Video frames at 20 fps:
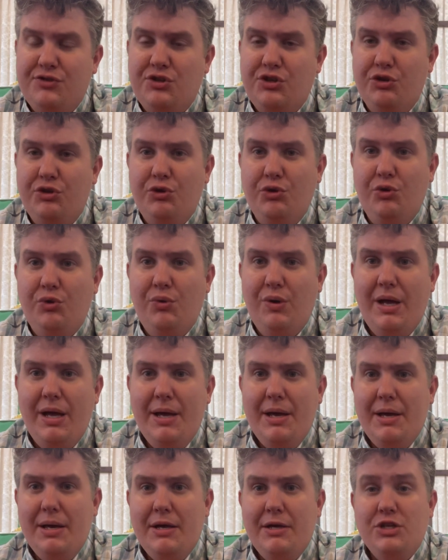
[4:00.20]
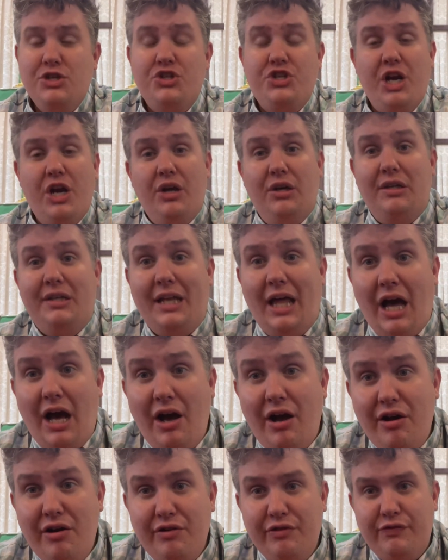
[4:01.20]
to share
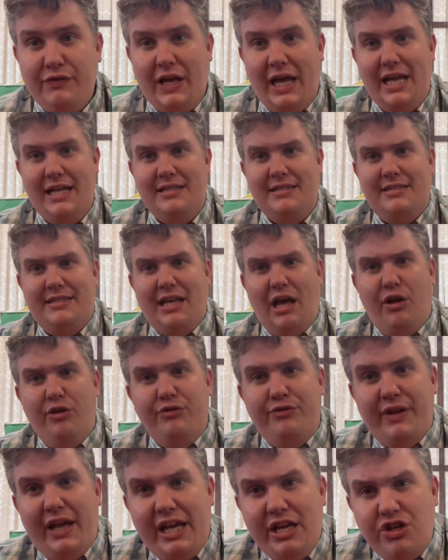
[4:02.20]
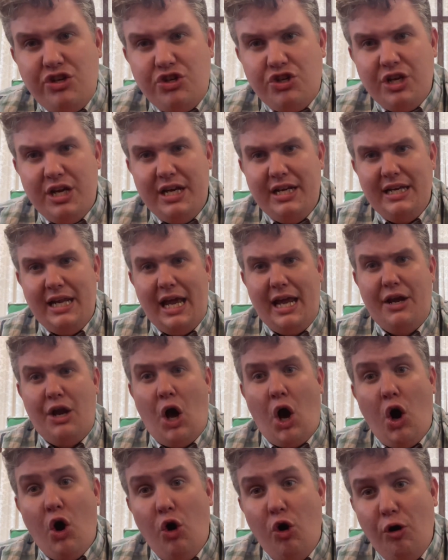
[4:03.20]
love and salvation and
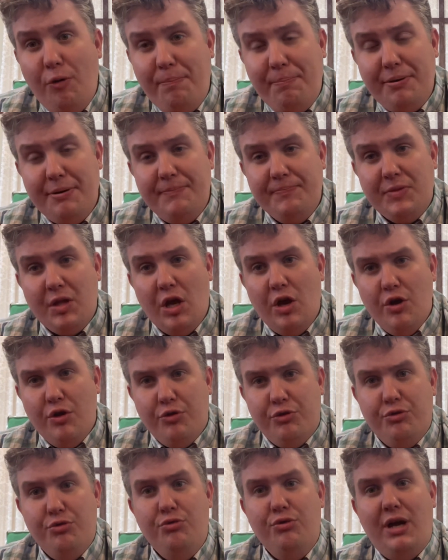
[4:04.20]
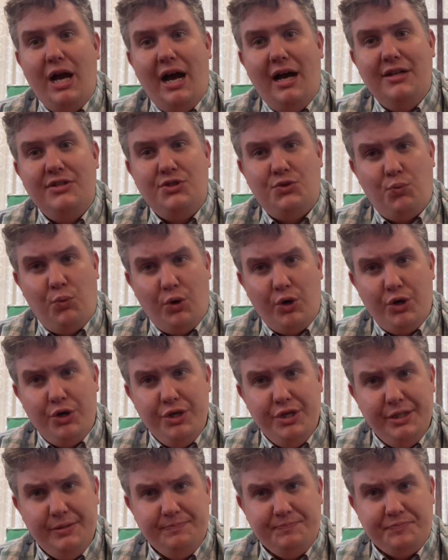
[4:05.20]
hope through God's
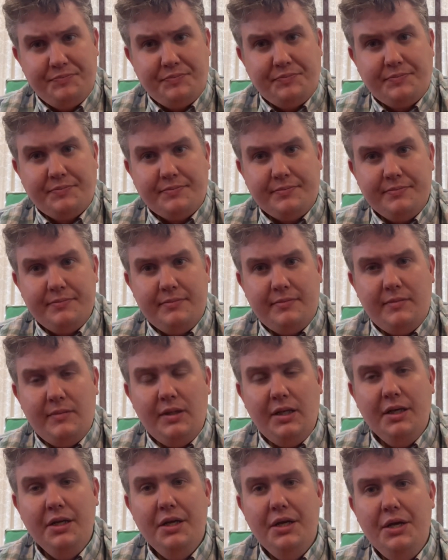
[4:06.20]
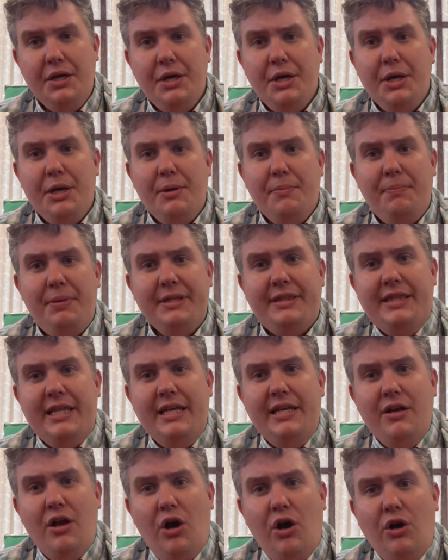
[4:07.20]
word. But
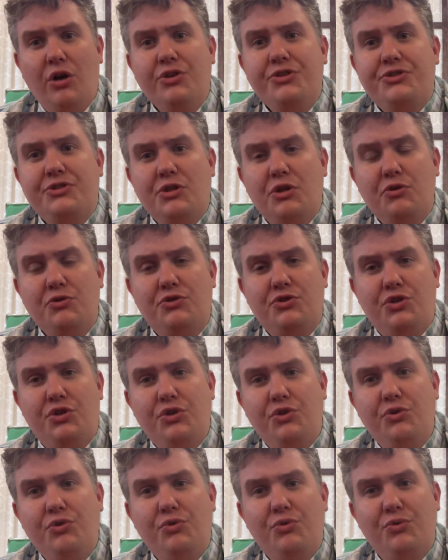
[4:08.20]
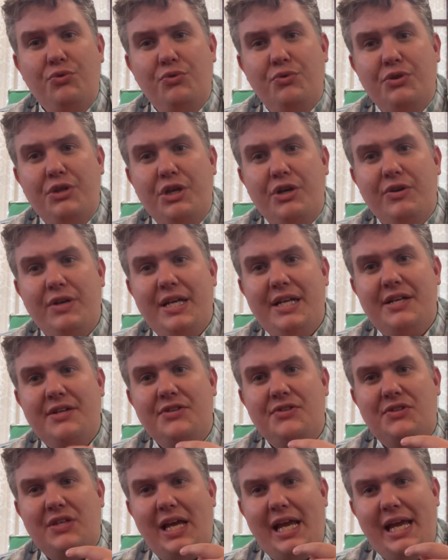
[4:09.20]
then also too,
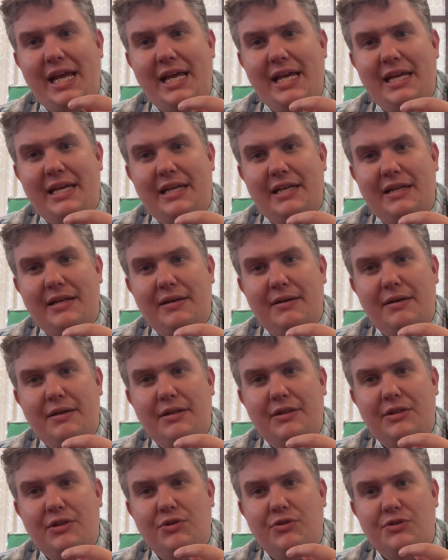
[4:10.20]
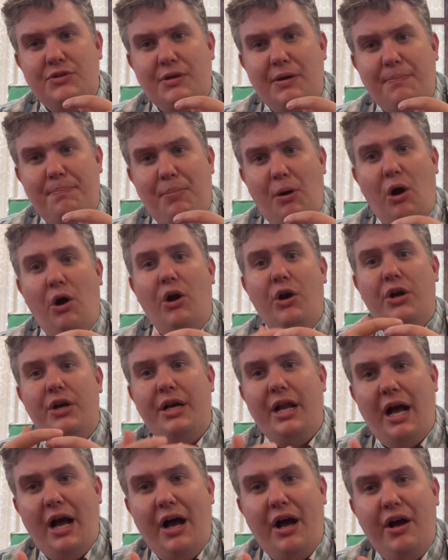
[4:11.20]
there's a
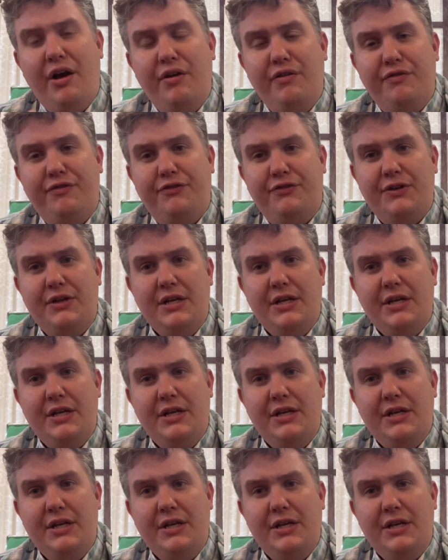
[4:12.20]
part of